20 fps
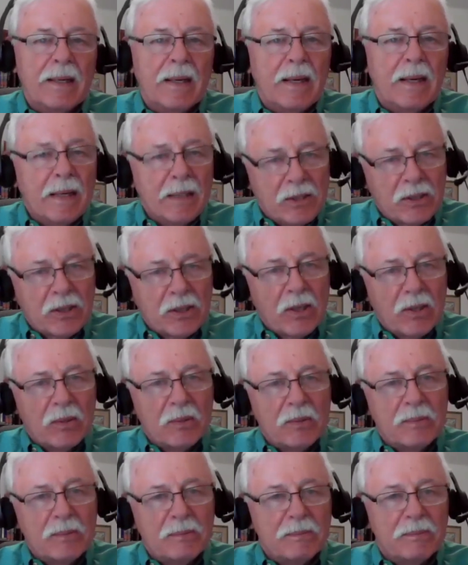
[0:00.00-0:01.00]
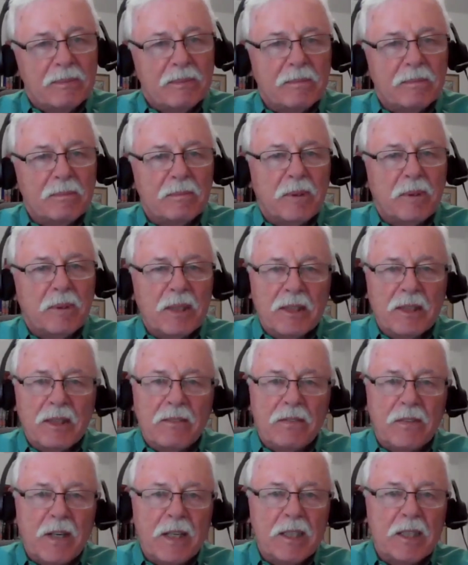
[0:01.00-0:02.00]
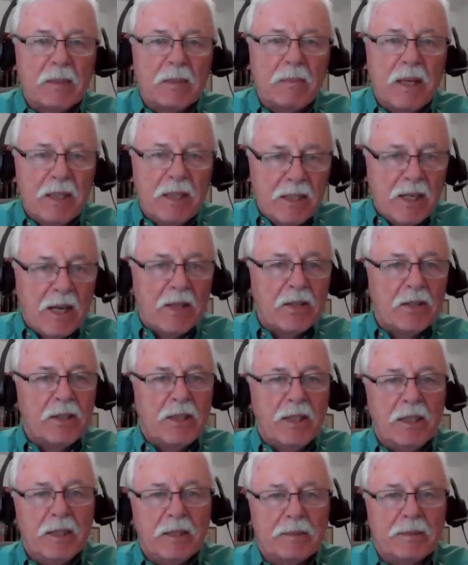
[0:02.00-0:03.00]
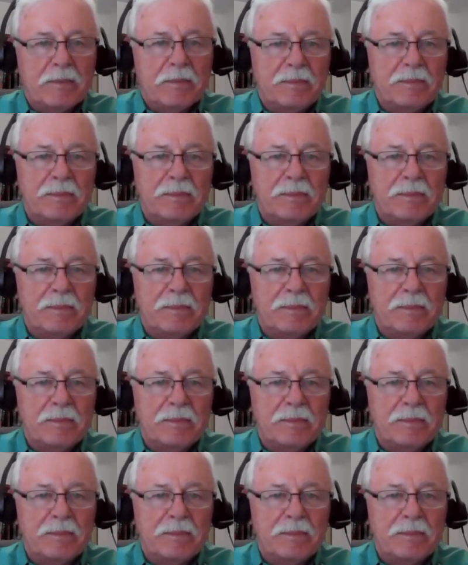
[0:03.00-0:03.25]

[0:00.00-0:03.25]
And so Britain and France made another deal.